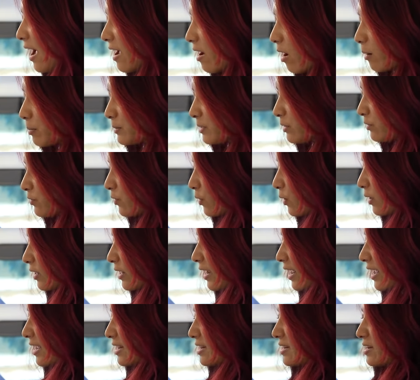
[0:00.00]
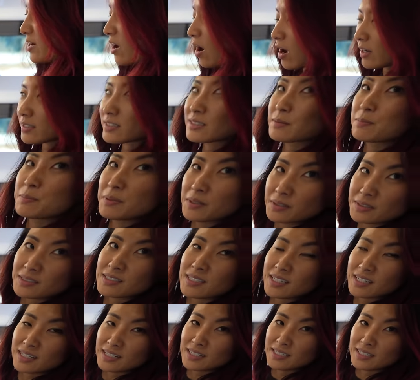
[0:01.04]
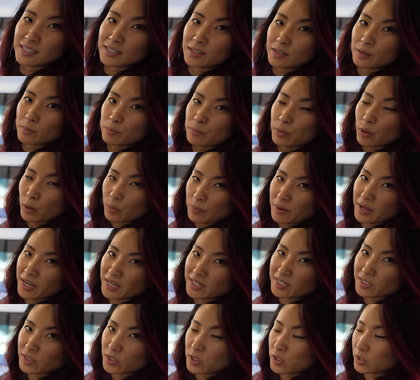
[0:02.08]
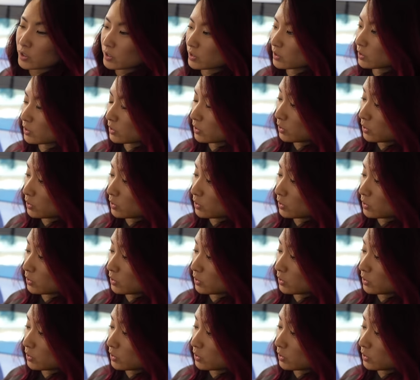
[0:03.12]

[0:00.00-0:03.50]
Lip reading: I opted for a not built-in propane cook